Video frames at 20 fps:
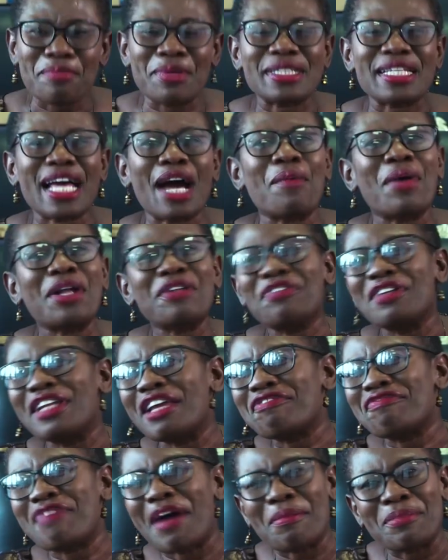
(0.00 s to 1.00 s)
But I want for
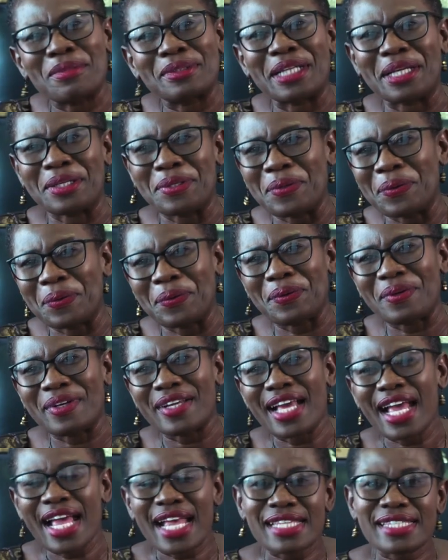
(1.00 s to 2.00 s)
let Fumble then know,
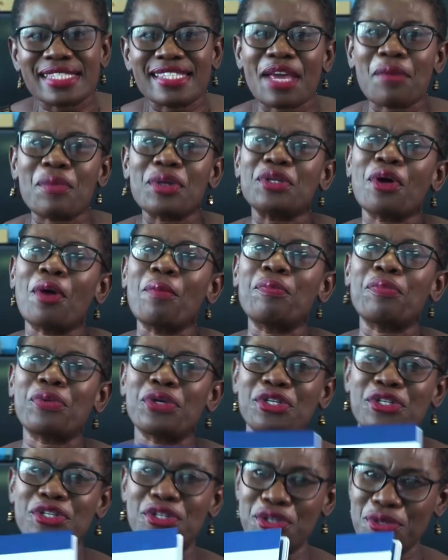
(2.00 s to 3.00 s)
say we don't
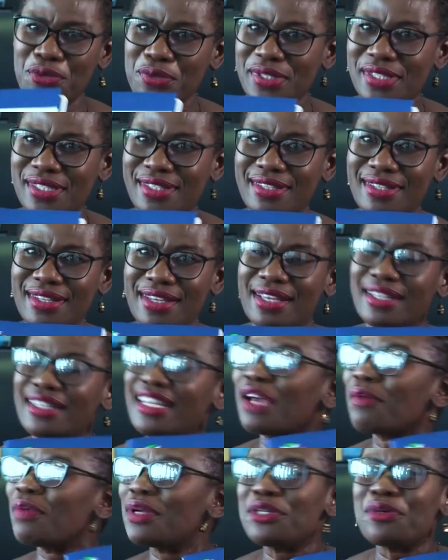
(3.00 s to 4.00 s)
produce,
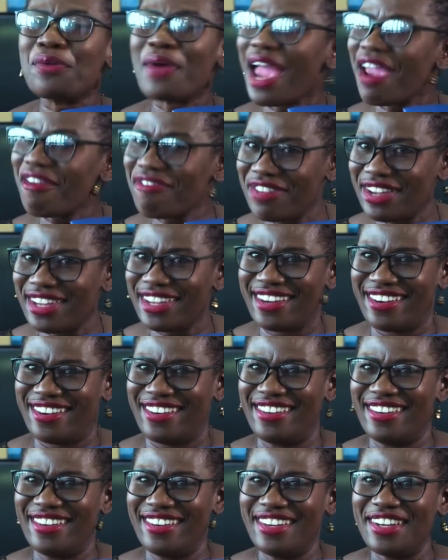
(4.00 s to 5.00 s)
like we do every
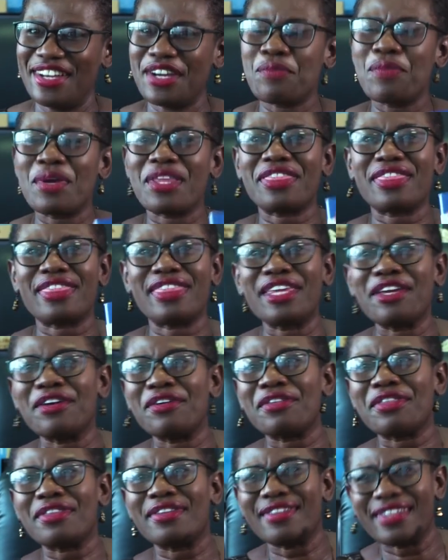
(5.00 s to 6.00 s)
year, with
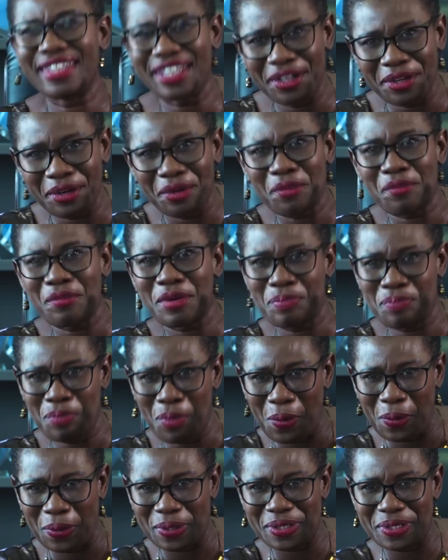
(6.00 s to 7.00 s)
the year
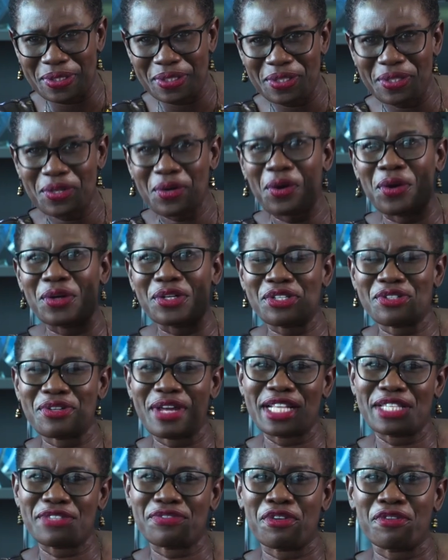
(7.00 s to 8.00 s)
report on
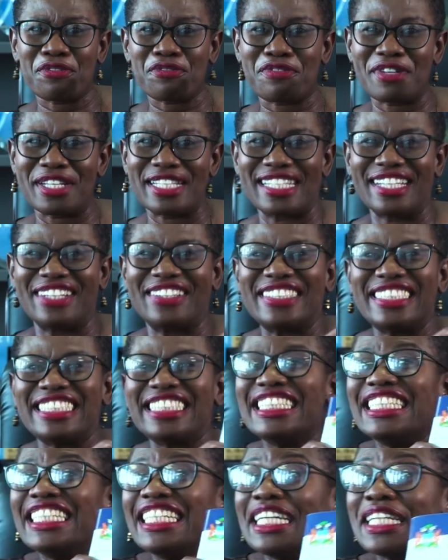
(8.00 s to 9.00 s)
Transform Freetown.
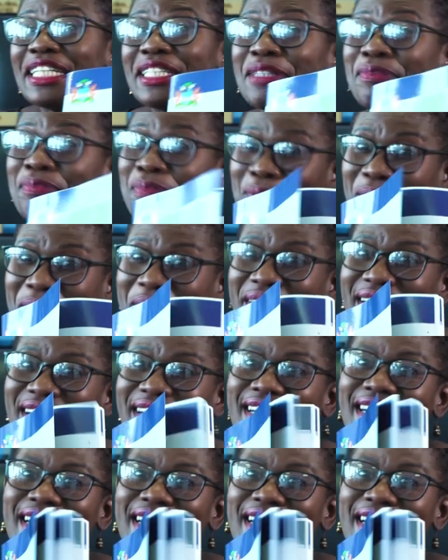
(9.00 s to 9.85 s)
The book,